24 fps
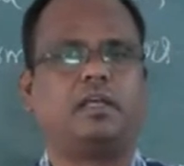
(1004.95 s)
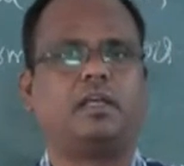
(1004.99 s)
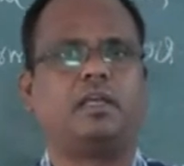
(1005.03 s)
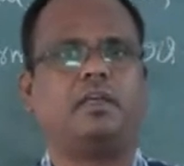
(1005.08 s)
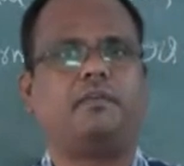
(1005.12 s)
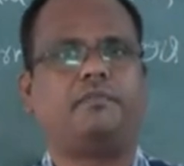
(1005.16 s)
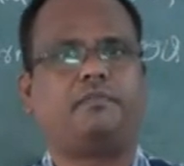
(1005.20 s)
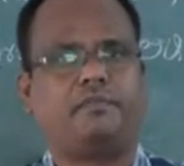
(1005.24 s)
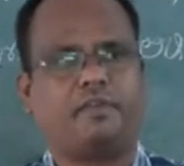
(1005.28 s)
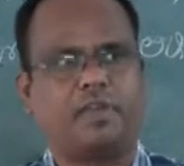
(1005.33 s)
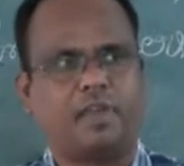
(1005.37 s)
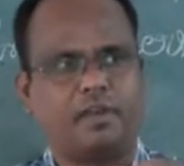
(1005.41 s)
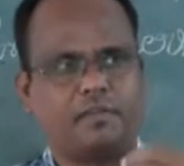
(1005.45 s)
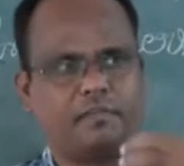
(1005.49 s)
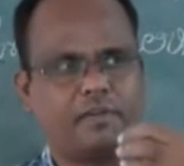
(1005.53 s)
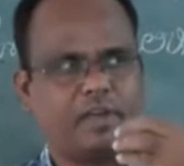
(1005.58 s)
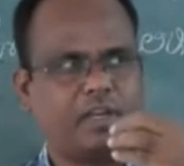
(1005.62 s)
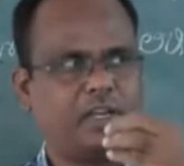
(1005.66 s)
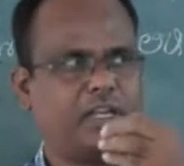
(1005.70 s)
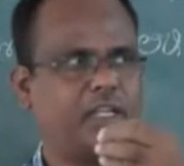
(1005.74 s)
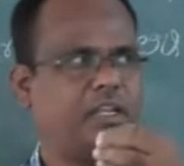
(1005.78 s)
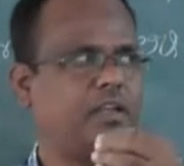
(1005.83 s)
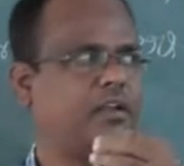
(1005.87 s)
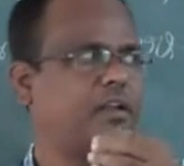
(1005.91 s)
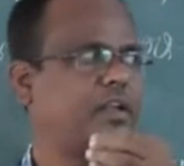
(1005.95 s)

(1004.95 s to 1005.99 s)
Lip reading: if we have any